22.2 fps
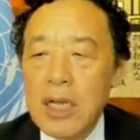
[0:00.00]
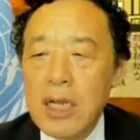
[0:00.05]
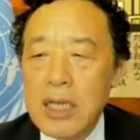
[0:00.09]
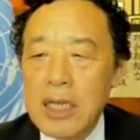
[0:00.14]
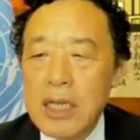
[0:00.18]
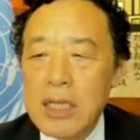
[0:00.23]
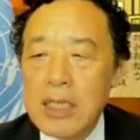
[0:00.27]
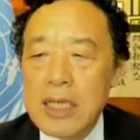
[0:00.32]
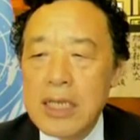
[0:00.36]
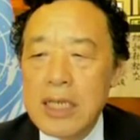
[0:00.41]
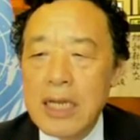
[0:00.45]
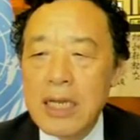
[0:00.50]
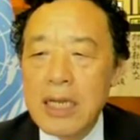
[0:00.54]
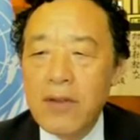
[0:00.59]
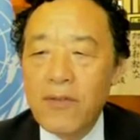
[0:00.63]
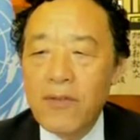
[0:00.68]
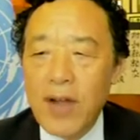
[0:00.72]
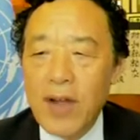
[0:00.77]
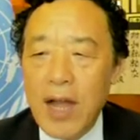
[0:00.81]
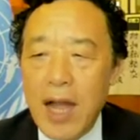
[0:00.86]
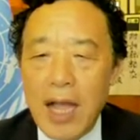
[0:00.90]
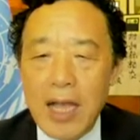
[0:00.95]

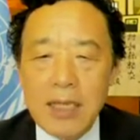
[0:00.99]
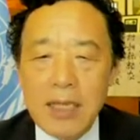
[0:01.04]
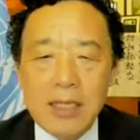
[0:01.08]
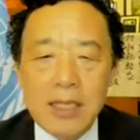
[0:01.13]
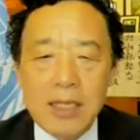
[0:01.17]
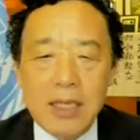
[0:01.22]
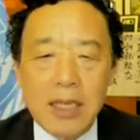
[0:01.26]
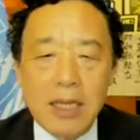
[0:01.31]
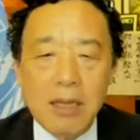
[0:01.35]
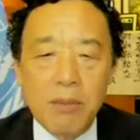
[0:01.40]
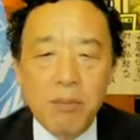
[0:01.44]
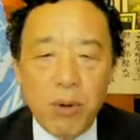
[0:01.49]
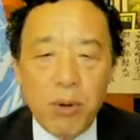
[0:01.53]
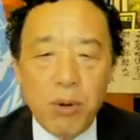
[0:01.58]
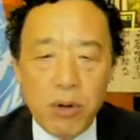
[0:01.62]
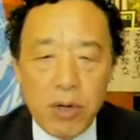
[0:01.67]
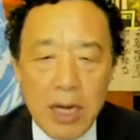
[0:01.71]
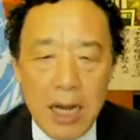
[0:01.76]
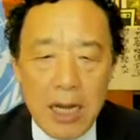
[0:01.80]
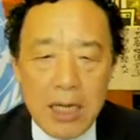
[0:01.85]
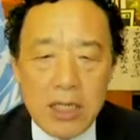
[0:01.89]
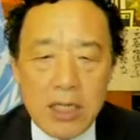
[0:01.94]
incentivize the
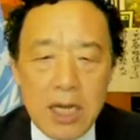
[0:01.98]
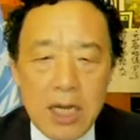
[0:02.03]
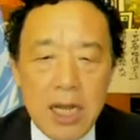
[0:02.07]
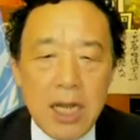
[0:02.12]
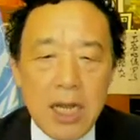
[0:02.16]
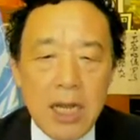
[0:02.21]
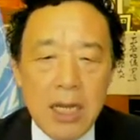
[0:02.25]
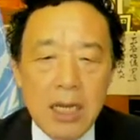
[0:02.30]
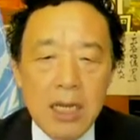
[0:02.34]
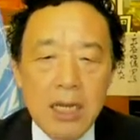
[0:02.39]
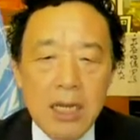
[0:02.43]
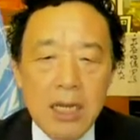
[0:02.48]
production,